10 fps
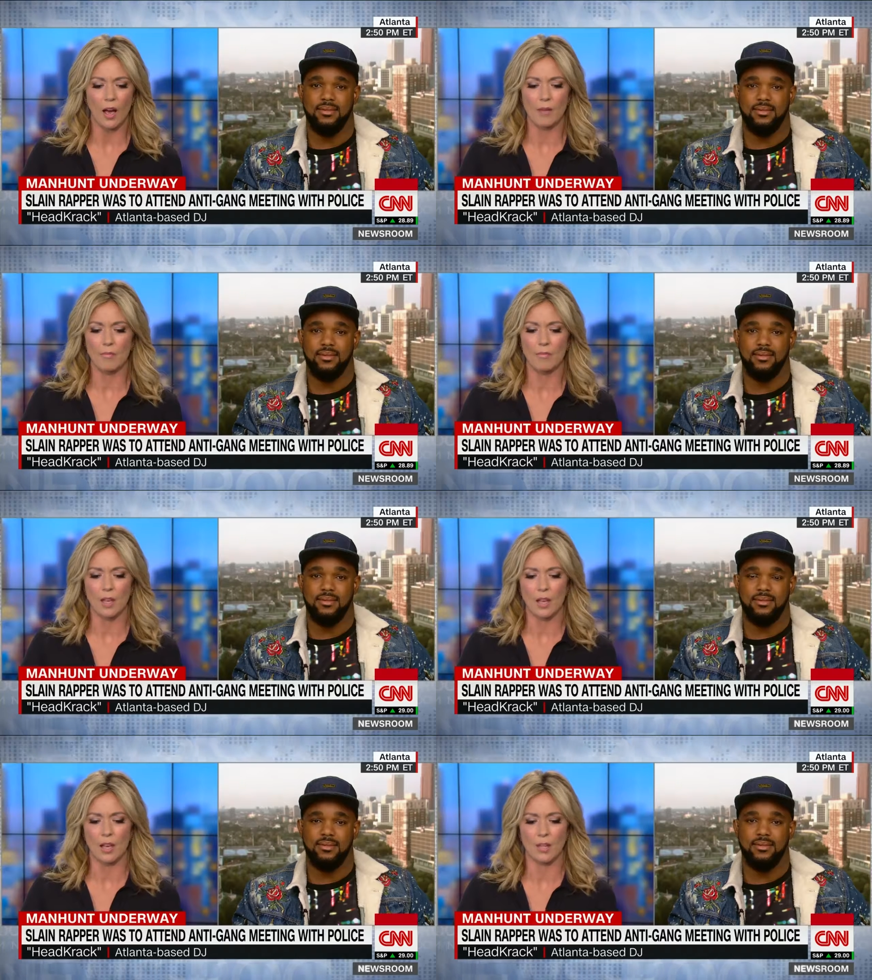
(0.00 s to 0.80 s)

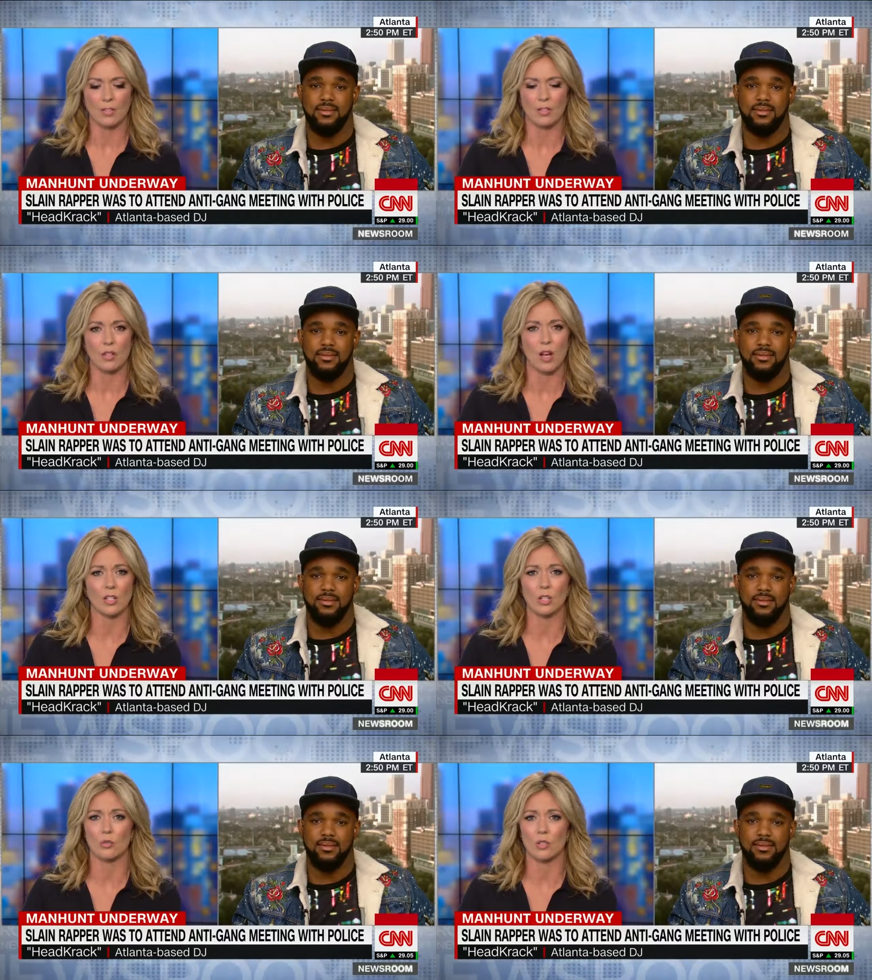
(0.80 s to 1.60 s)
Speaker 1: um, it,
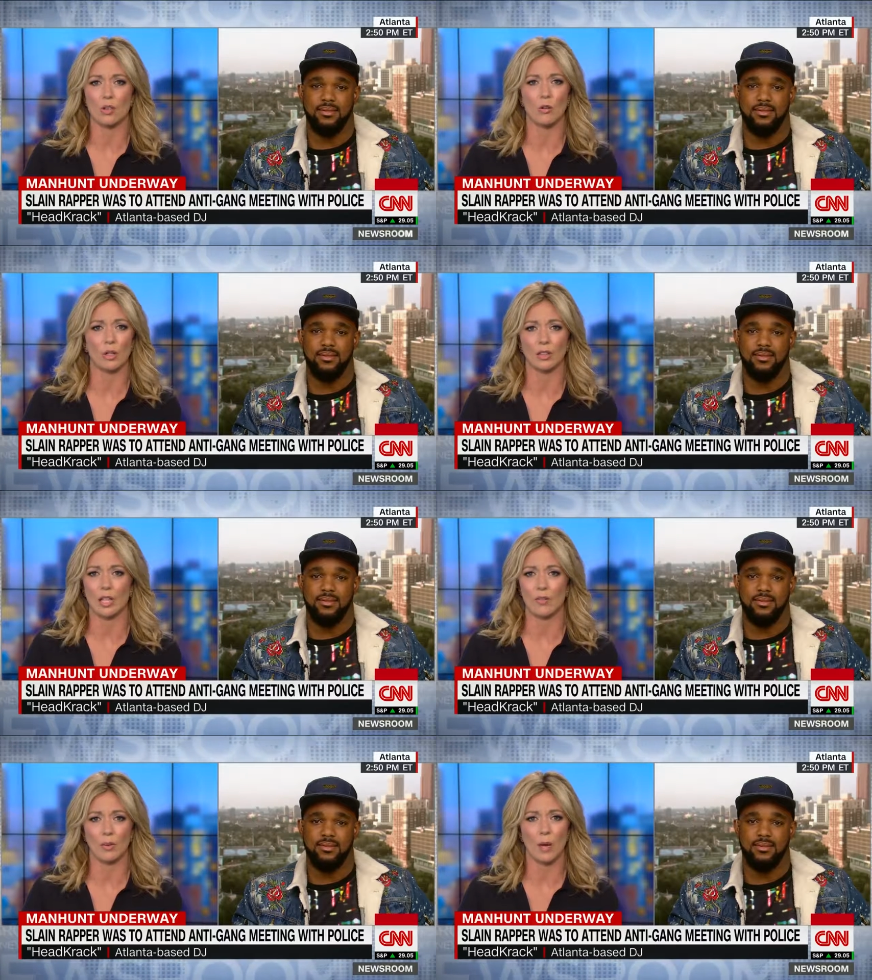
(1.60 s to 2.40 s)
gone too soon and
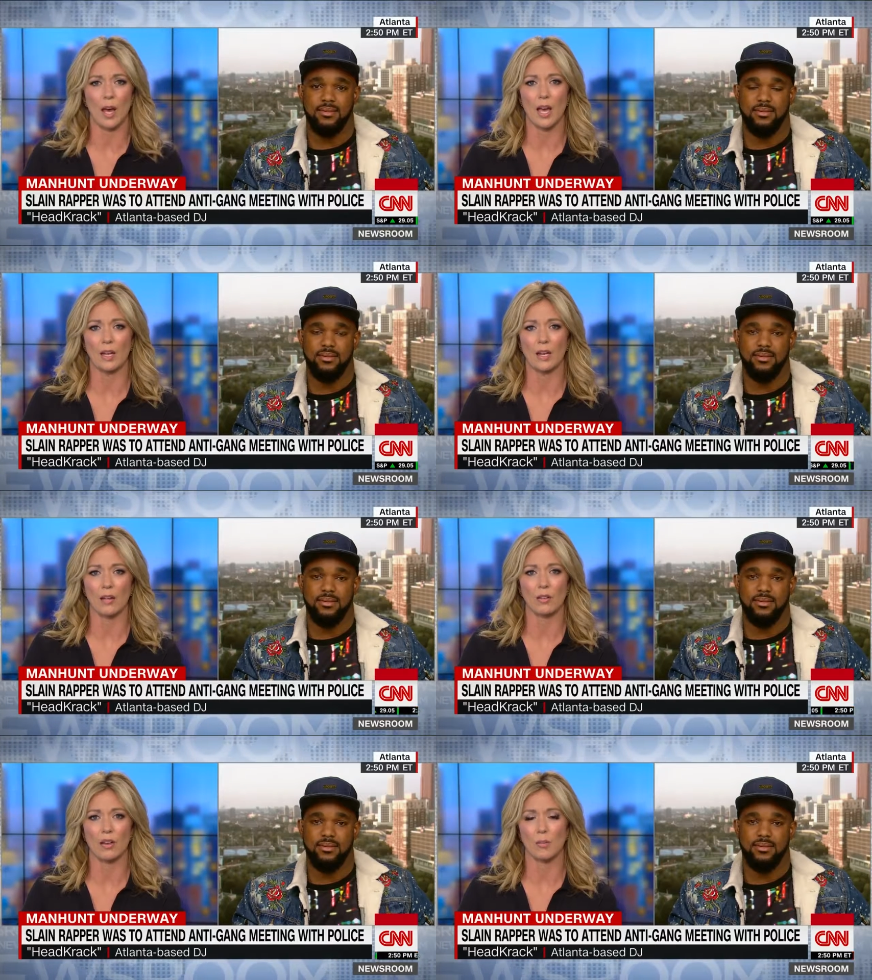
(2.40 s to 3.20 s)
leaving behind
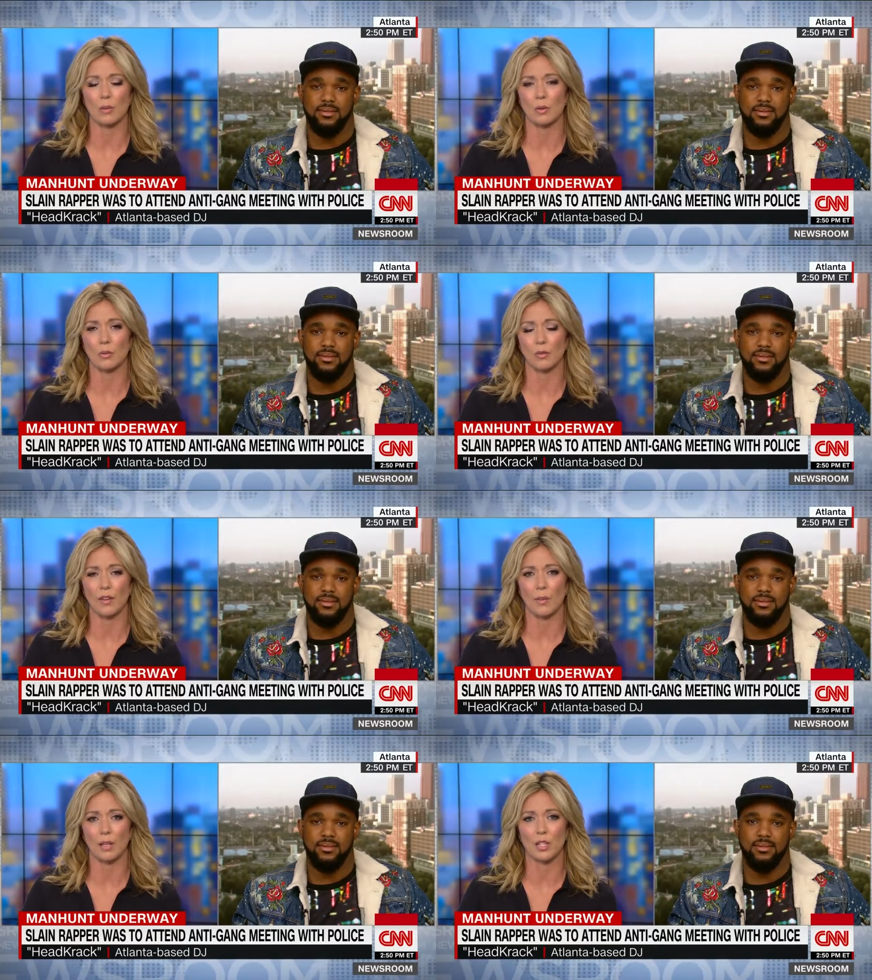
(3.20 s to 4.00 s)
a, a, beautiful
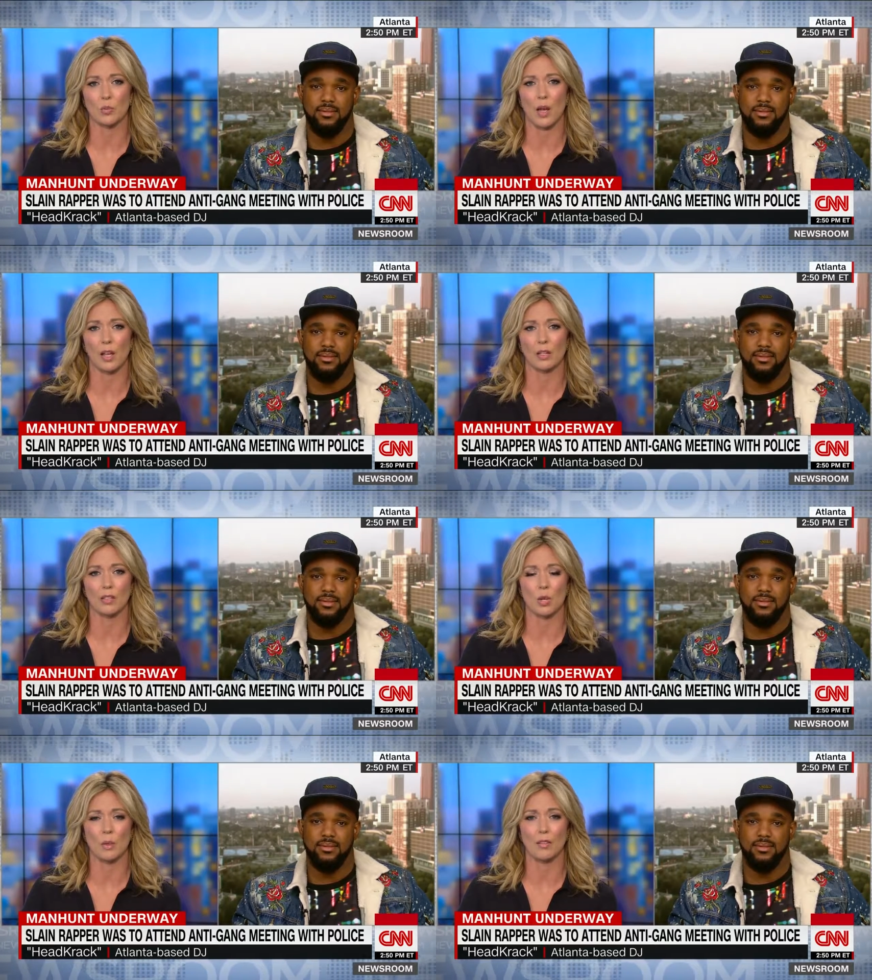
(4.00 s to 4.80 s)
family as well
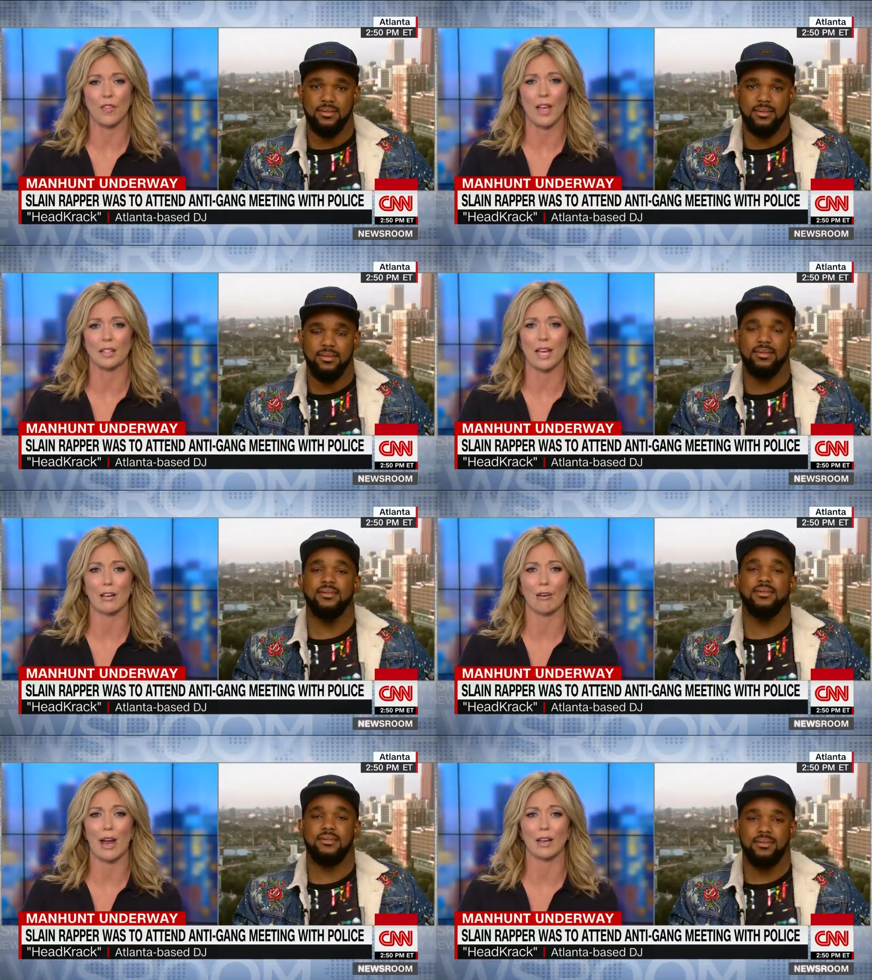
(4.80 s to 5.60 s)
and so many fans.
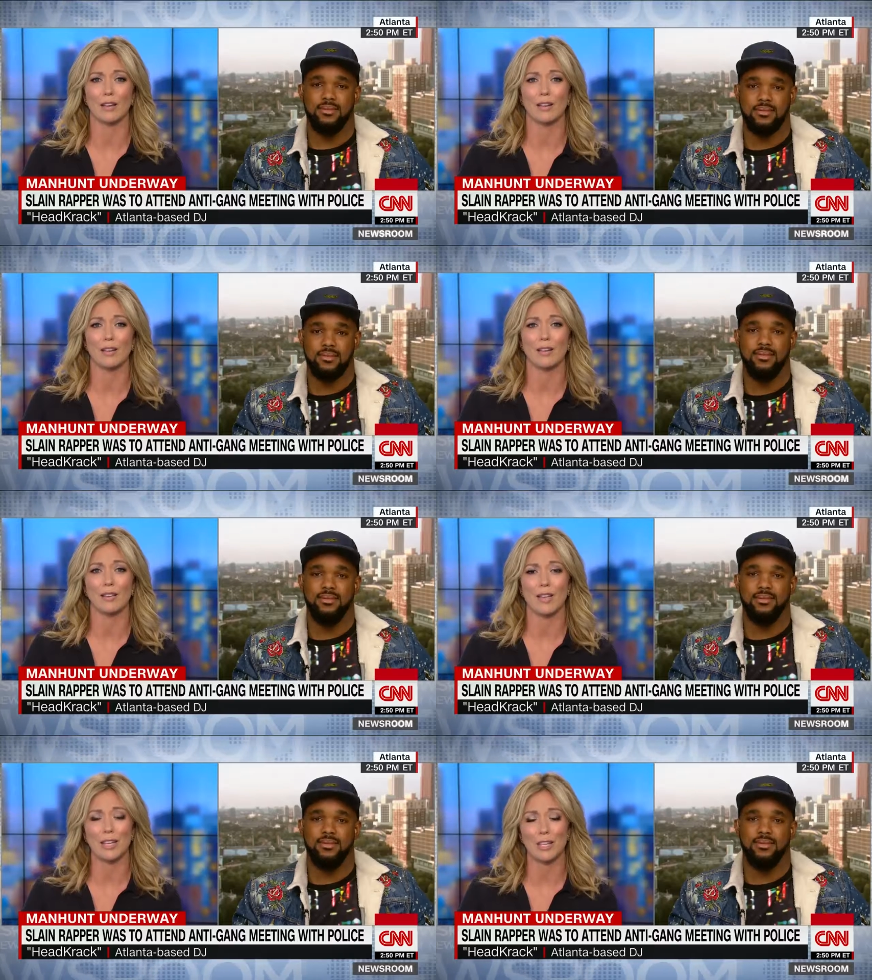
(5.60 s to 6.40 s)
Headcrack,
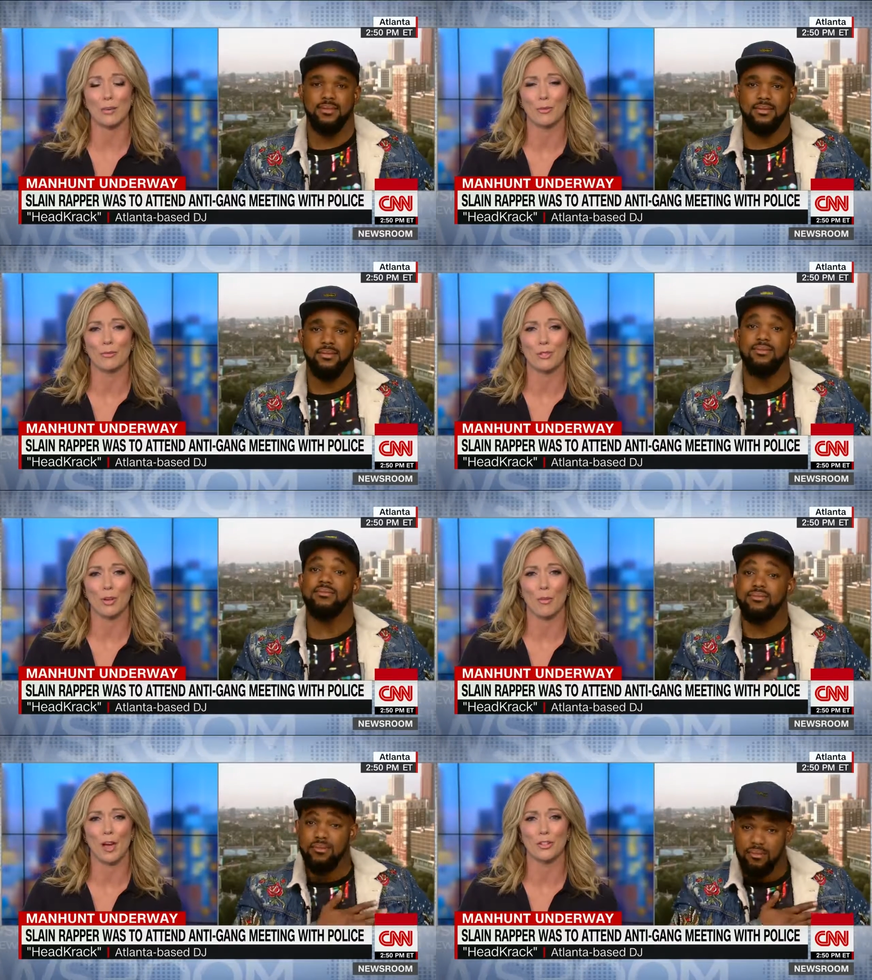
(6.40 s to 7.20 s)
thank you
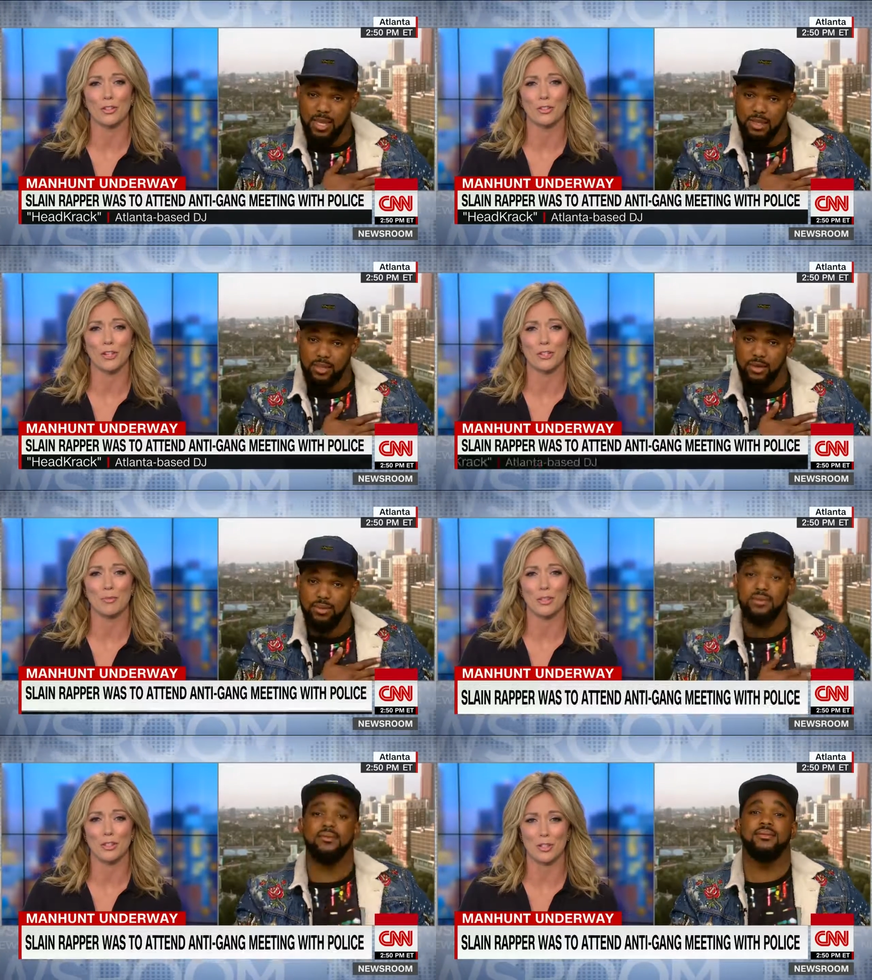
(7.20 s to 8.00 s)
so much. Thank you. Nice
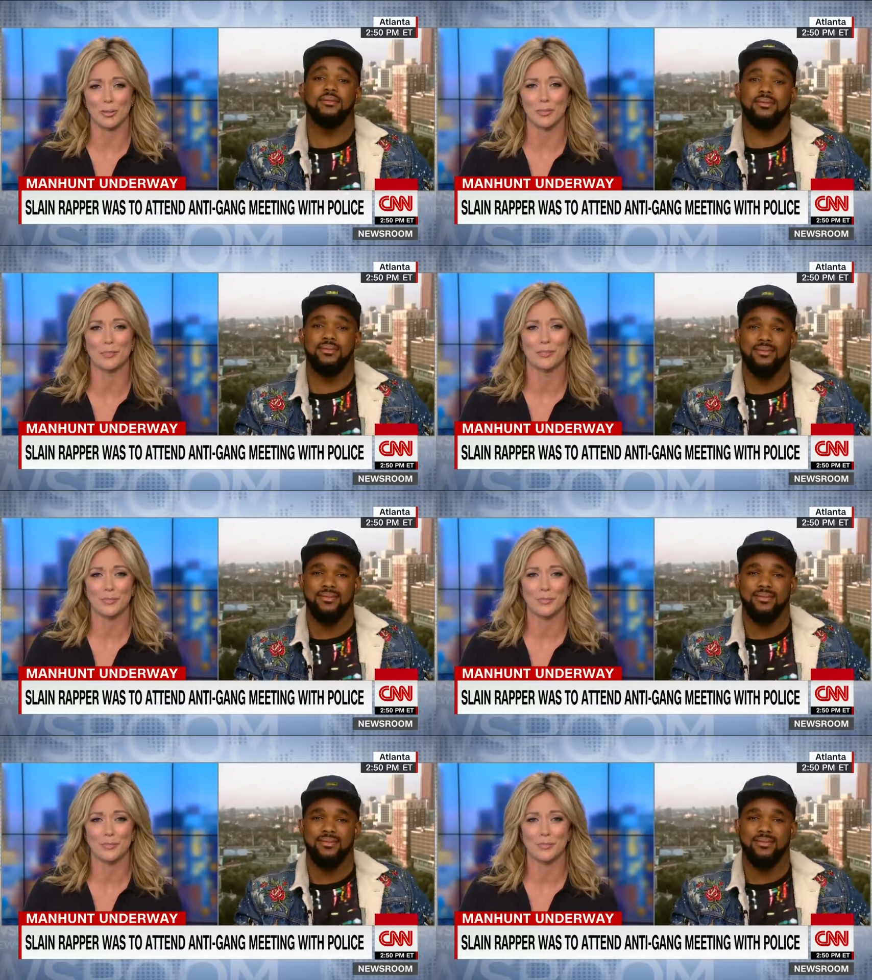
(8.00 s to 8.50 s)
to meet you.